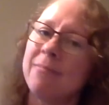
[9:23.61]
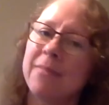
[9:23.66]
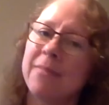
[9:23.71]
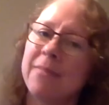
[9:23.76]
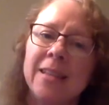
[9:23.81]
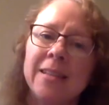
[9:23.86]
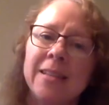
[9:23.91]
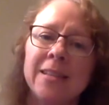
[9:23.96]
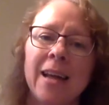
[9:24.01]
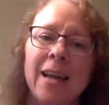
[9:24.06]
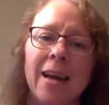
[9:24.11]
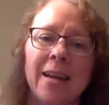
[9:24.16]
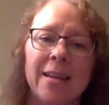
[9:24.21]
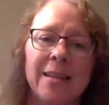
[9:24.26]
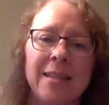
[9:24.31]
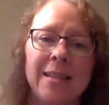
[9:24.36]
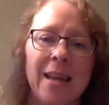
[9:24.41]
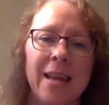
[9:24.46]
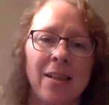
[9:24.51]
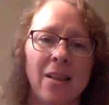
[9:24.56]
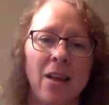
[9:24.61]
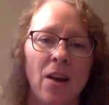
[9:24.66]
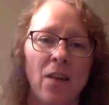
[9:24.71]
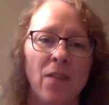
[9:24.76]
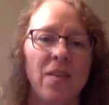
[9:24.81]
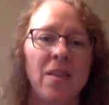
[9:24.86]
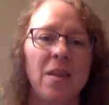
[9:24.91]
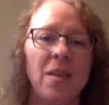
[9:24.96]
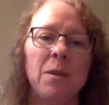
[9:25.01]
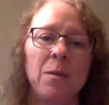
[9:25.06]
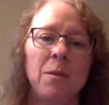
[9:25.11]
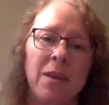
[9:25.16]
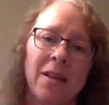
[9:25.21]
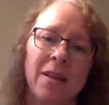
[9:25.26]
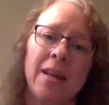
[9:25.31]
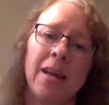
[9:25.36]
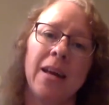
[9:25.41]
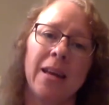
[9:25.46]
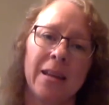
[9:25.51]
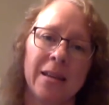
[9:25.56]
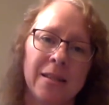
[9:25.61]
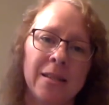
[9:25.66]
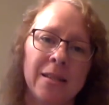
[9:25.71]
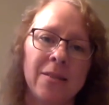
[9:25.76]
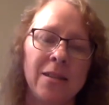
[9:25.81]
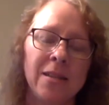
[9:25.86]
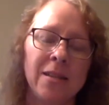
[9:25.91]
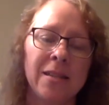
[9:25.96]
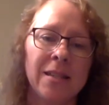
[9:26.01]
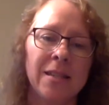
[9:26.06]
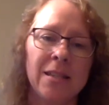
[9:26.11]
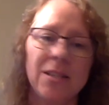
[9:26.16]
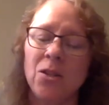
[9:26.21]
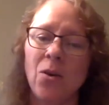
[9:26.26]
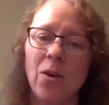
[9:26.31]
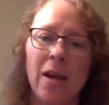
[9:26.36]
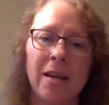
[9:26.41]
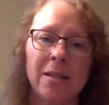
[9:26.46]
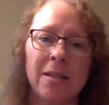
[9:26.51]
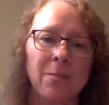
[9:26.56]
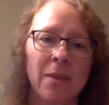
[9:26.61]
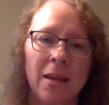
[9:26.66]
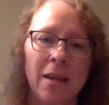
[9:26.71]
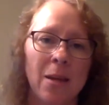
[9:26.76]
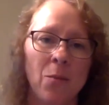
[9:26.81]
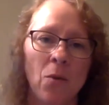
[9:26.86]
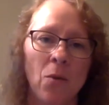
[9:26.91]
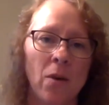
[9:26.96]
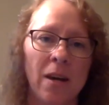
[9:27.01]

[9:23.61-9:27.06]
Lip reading: It's not going to take long for them to be like, seriously, don't ask me anymore.